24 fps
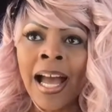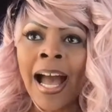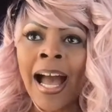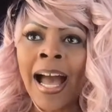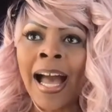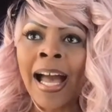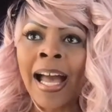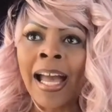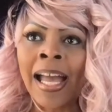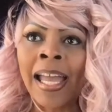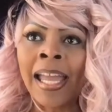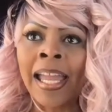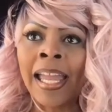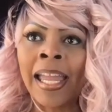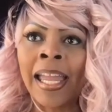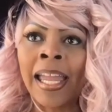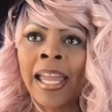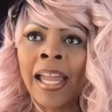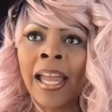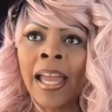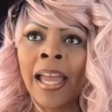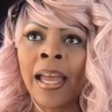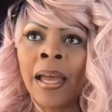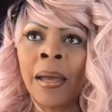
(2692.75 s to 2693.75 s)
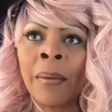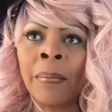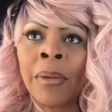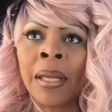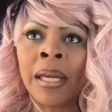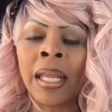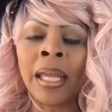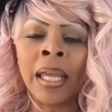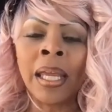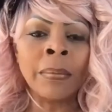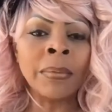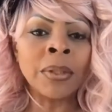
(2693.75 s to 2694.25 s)
I am
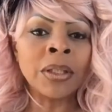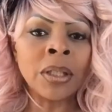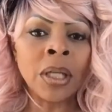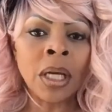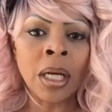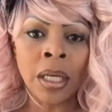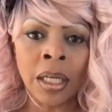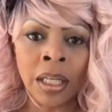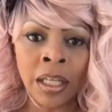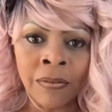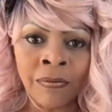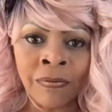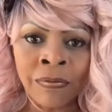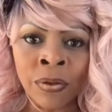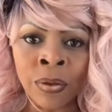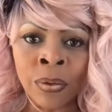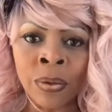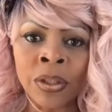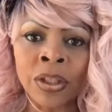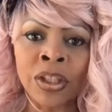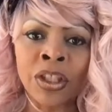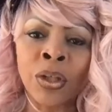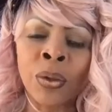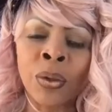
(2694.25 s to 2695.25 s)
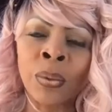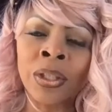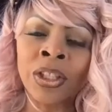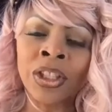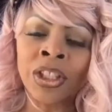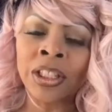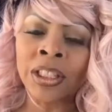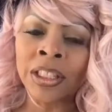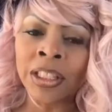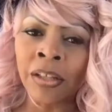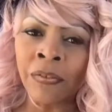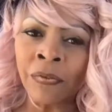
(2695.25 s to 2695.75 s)
an Amazon influencer, which
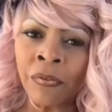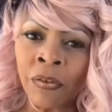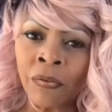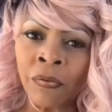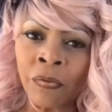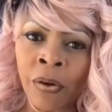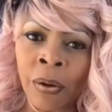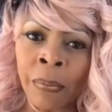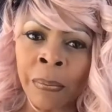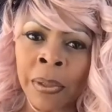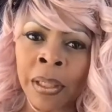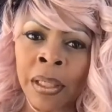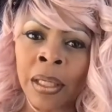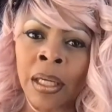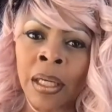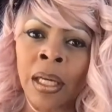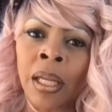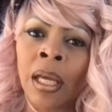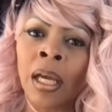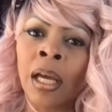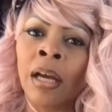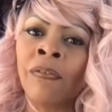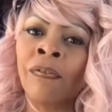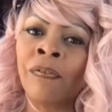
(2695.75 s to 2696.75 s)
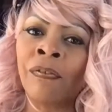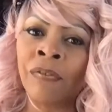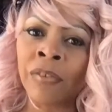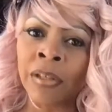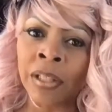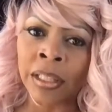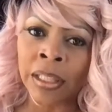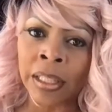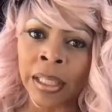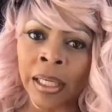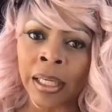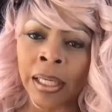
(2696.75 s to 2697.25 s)
is different from an
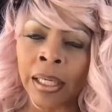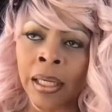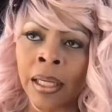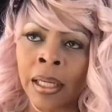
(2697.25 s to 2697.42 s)
affiliate.